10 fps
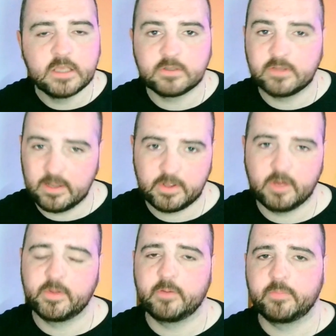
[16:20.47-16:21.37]
So they'll be
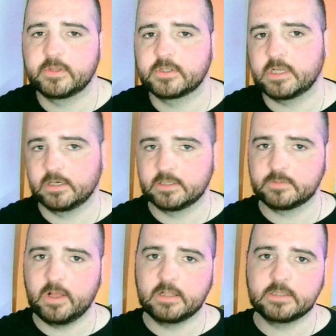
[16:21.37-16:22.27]
coming up on the channel as
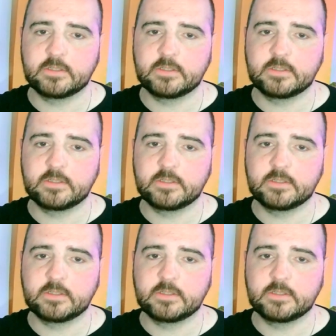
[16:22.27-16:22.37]
well.